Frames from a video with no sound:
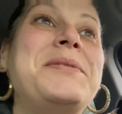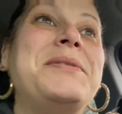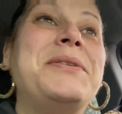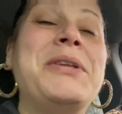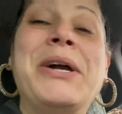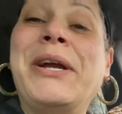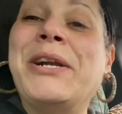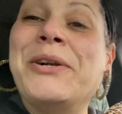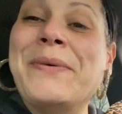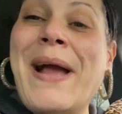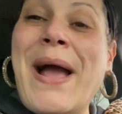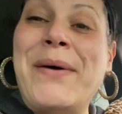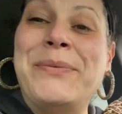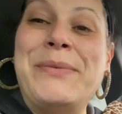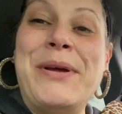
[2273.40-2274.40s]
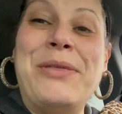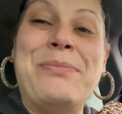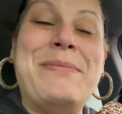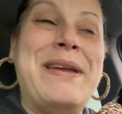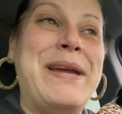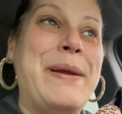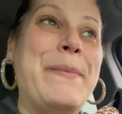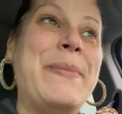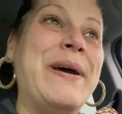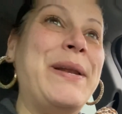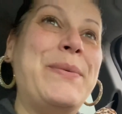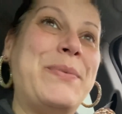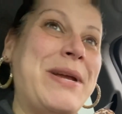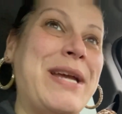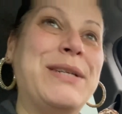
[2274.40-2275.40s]
looking around with me,
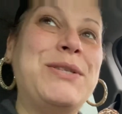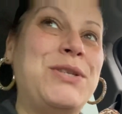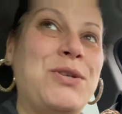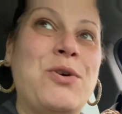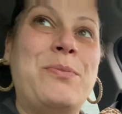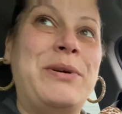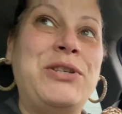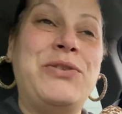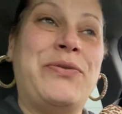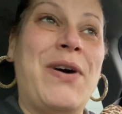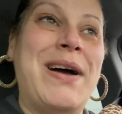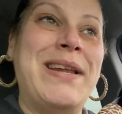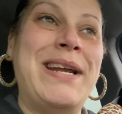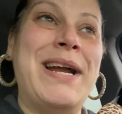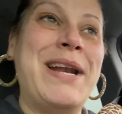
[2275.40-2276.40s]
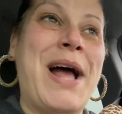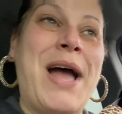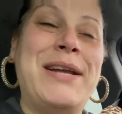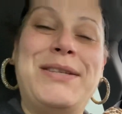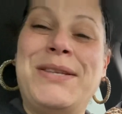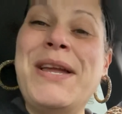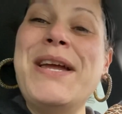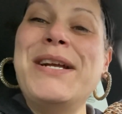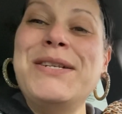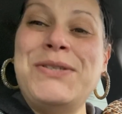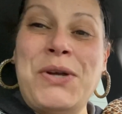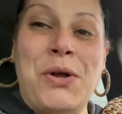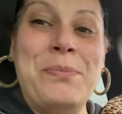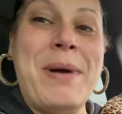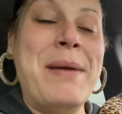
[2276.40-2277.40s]
but we had so much fun. And I
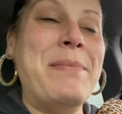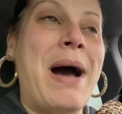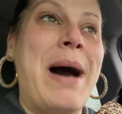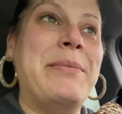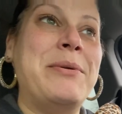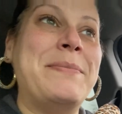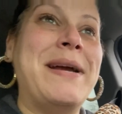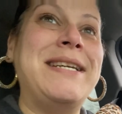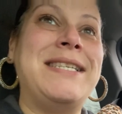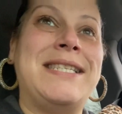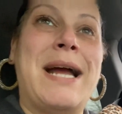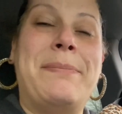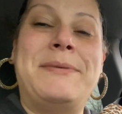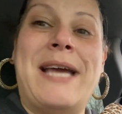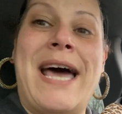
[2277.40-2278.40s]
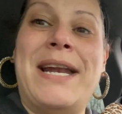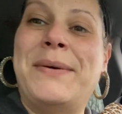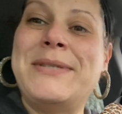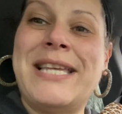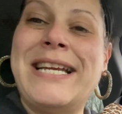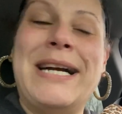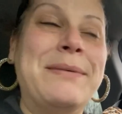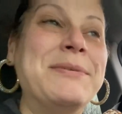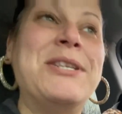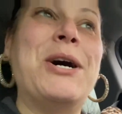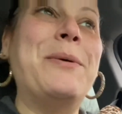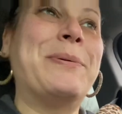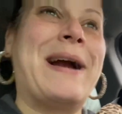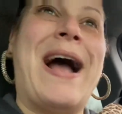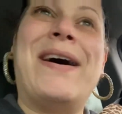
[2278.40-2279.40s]
told my mom and my stepdad, I was like, I'm
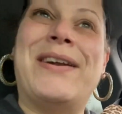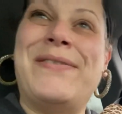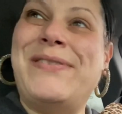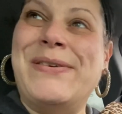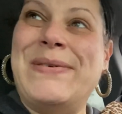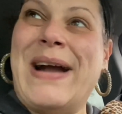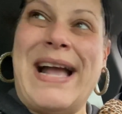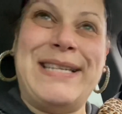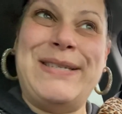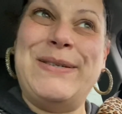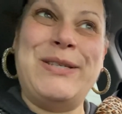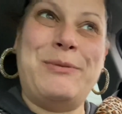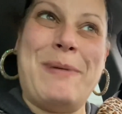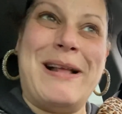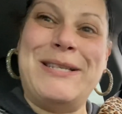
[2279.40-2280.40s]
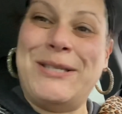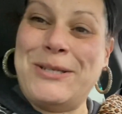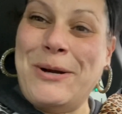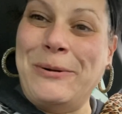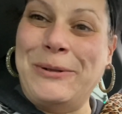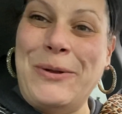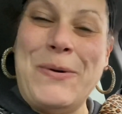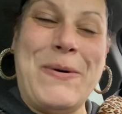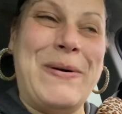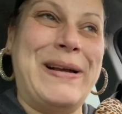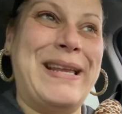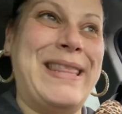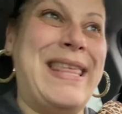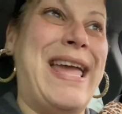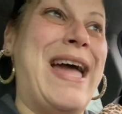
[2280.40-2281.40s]
so proud of you guys. You spent so
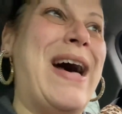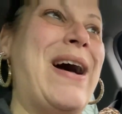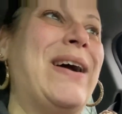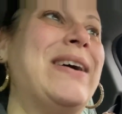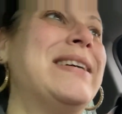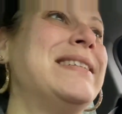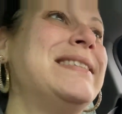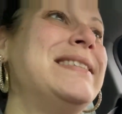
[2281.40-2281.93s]
long there.